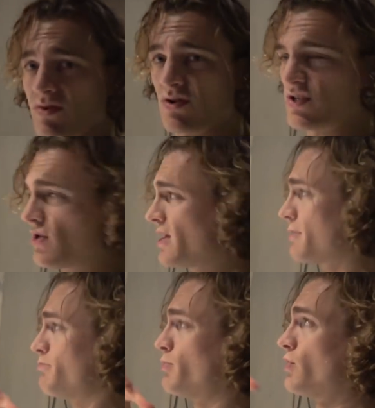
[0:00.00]
It's all
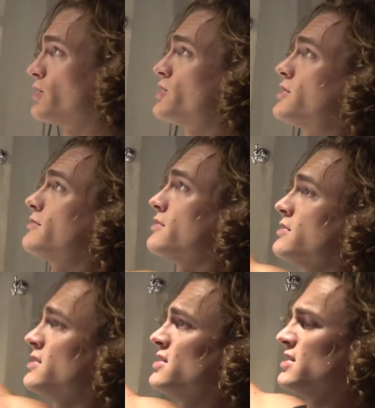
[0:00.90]
like brushed,
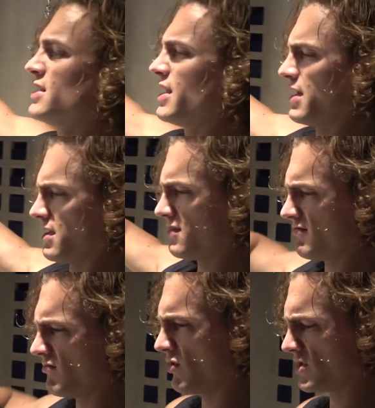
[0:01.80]
like,
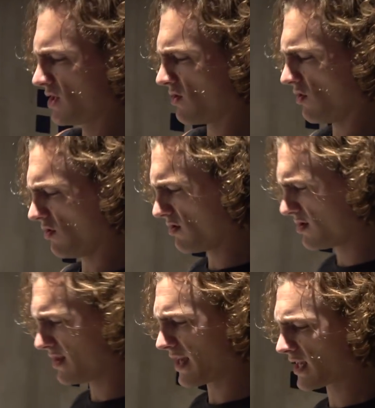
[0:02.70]
what's it called?
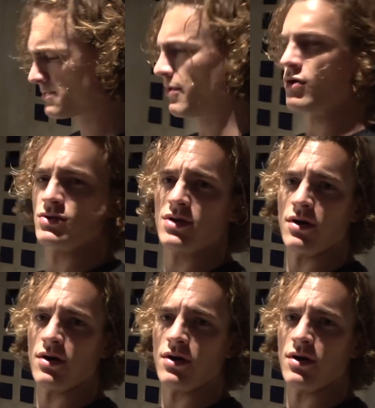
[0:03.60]
It's like exposed